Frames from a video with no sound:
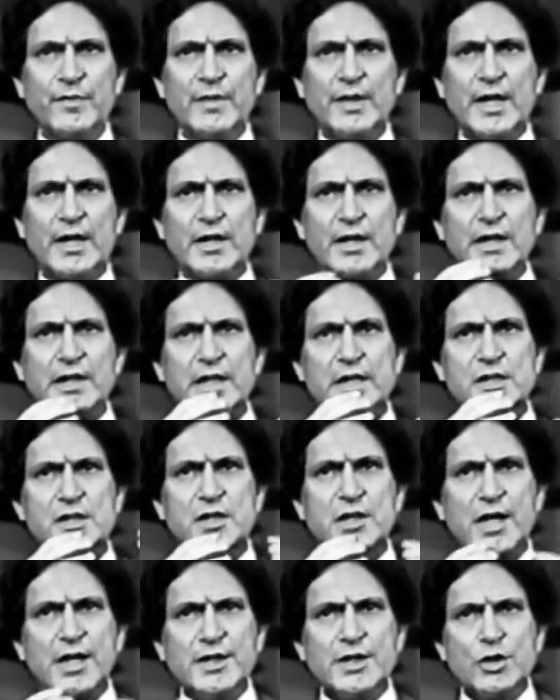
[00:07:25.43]
that it
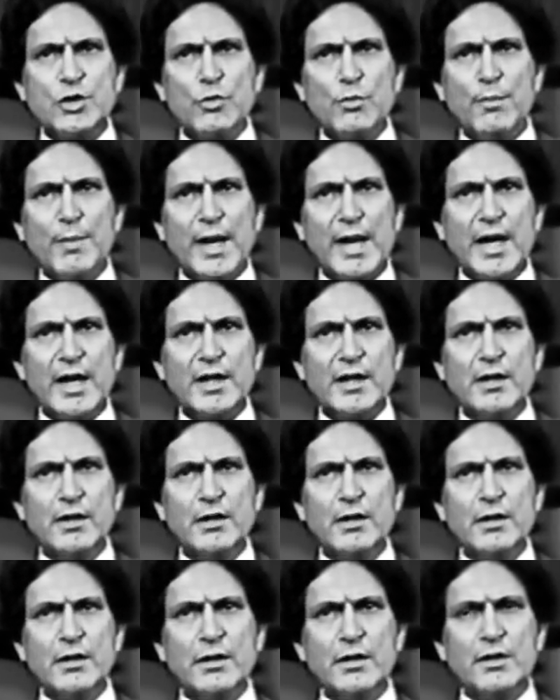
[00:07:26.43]
has led to man
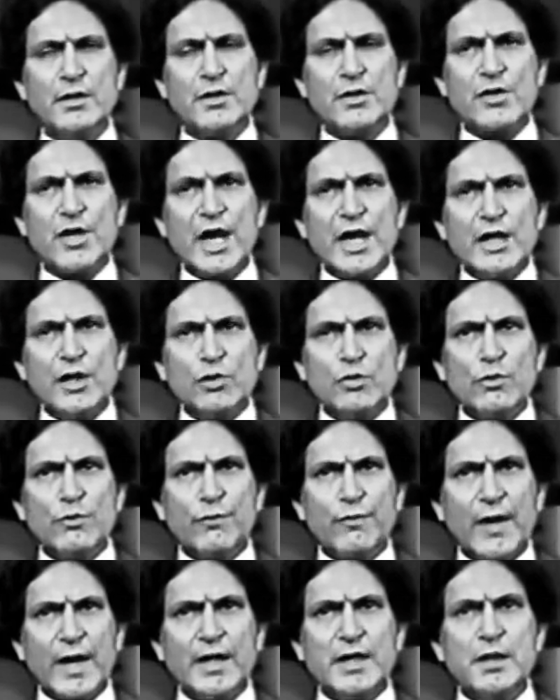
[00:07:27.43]
trying to
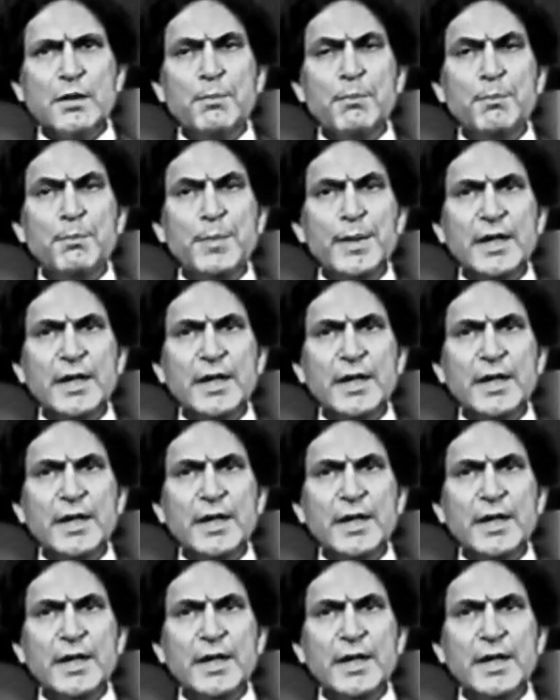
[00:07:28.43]
find